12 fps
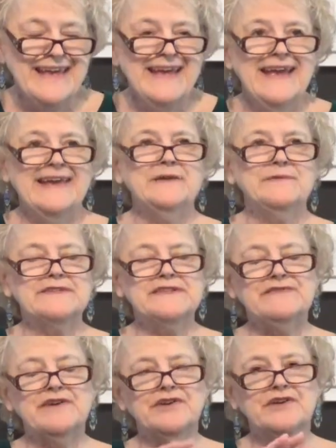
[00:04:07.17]
and it was a
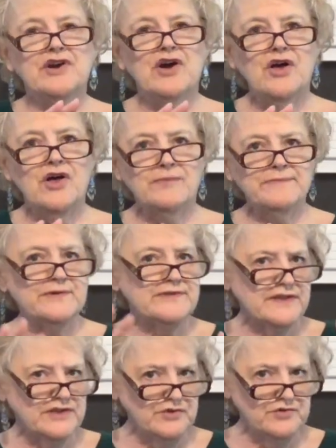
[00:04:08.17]
very calm, it was a
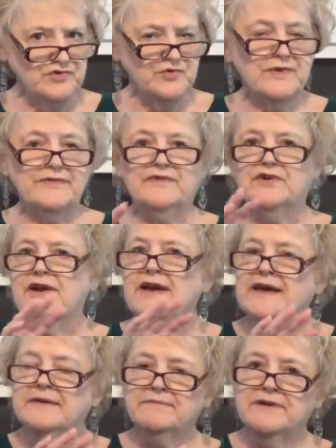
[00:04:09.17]
huge river,
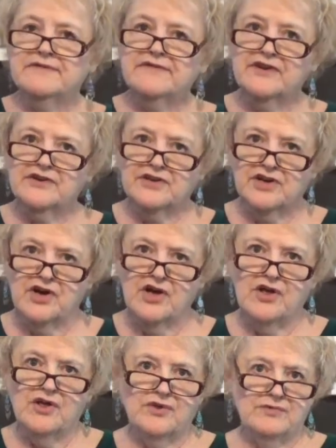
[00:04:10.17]
but a very
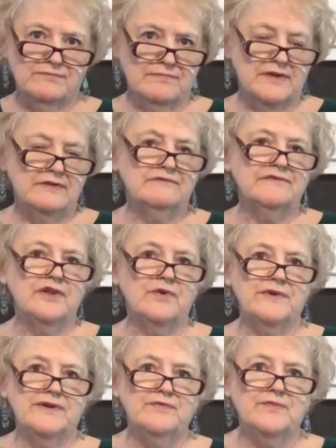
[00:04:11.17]
calm
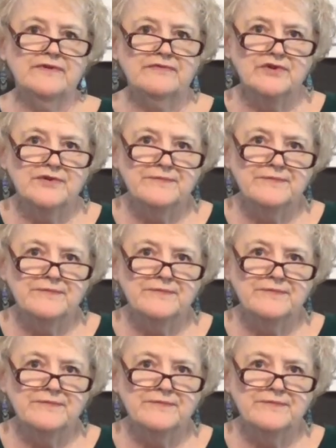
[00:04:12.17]
flowing river.